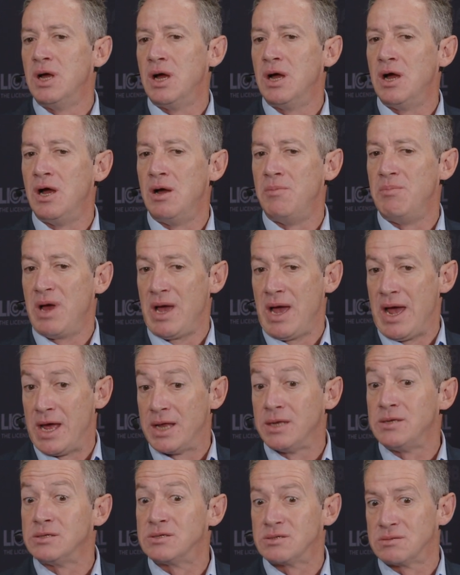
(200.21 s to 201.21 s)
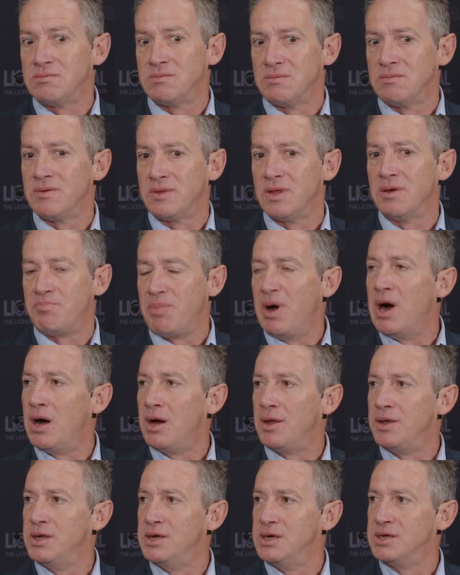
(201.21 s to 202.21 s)
and the
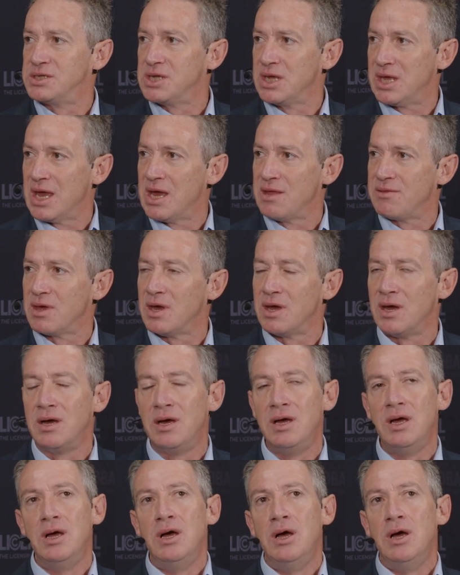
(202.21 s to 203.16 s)
partner together